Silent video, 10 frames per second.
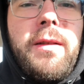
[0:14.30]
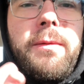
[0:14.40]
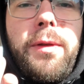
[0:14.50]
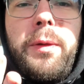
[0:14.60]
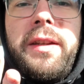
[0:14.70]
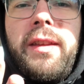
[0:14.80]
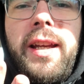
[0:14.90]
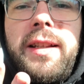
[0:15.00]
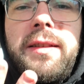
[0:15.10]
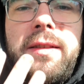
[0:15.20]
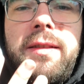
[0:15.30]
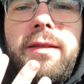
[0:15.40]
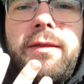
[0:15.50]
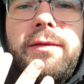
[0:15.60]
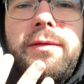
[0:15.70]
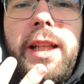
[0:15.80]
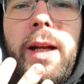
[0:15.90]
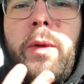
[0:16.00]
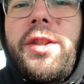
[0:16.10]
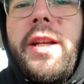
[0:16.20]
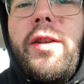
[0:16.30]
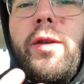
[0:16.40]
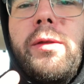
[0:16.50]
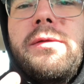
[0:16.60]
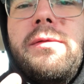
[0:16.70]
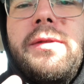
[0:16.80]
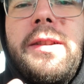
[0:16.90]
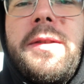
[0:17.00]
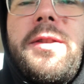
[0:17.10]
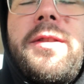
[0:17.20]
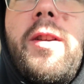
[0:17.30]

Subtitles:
3 things that I wish I knew. It was just